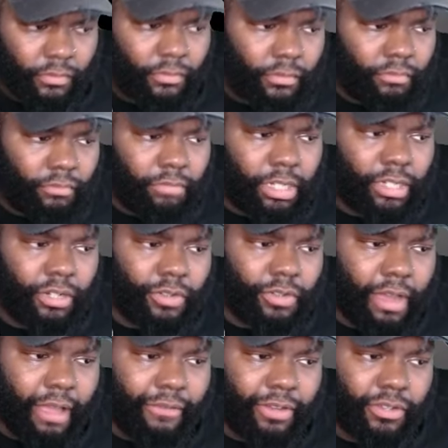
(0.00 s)
But your
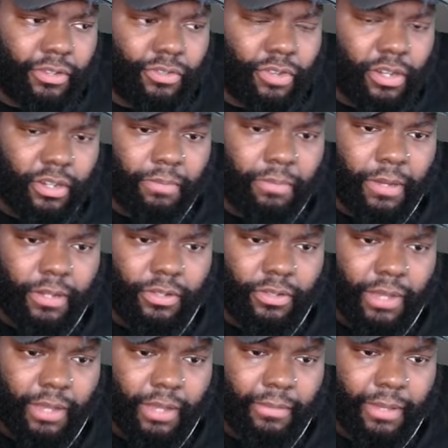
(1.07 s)
driving instructor picks
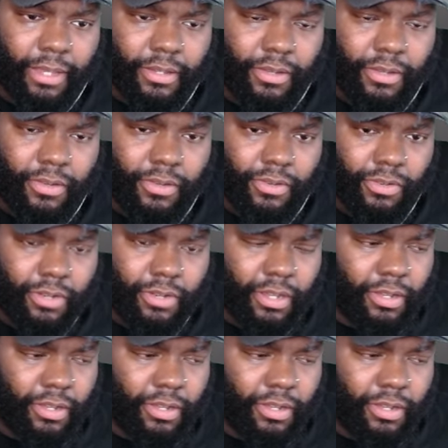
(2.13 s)
you up. That's cool though.